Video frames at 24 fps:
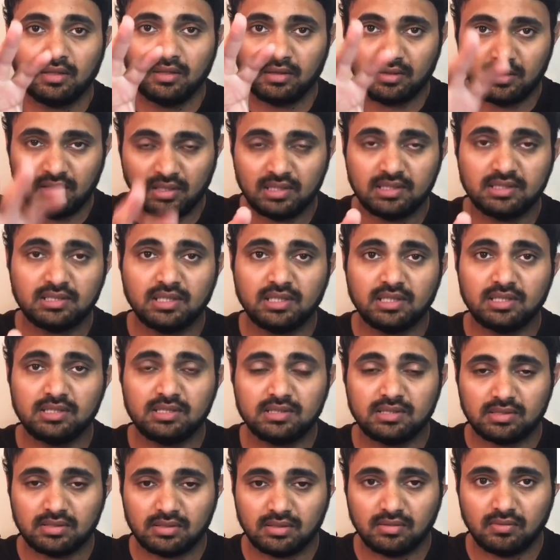this
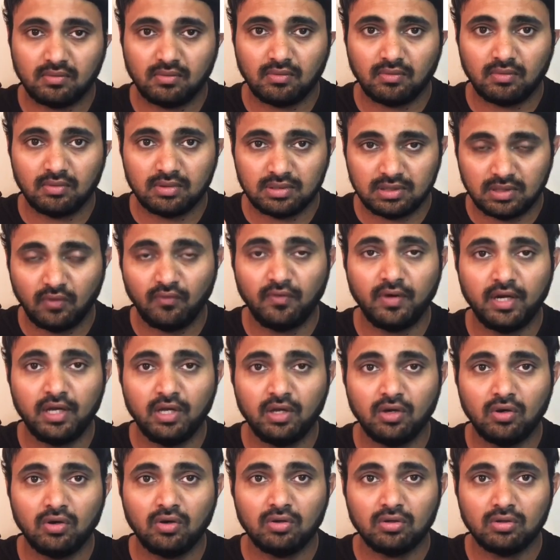is the
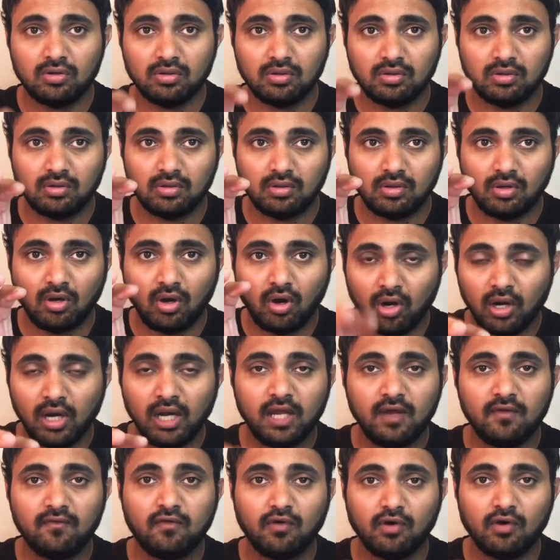video
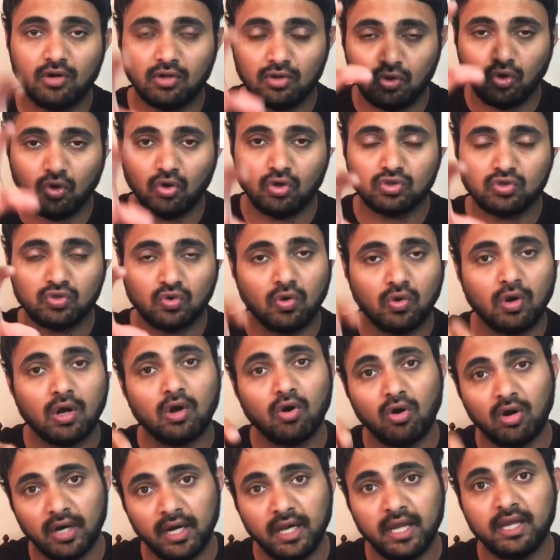only for those who are
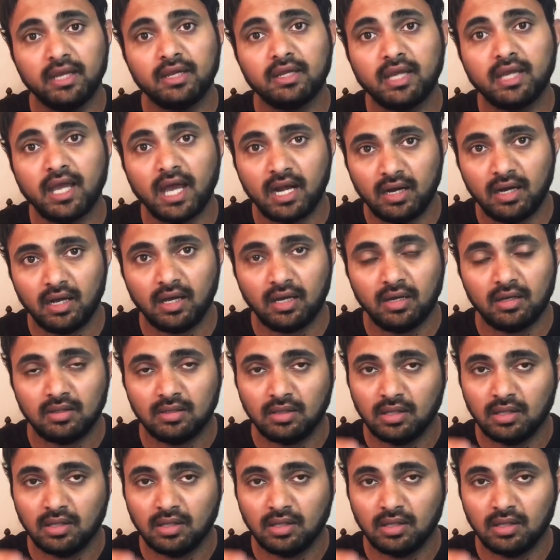already in Canada.